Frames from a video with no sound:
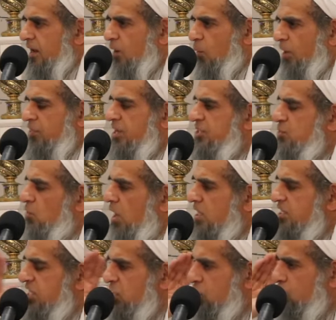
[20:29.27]
whether it's
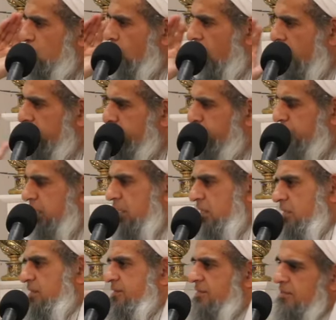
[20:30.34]
writing to your
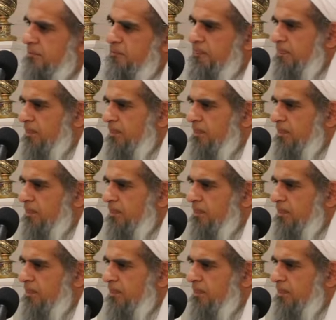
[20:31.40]
MPs,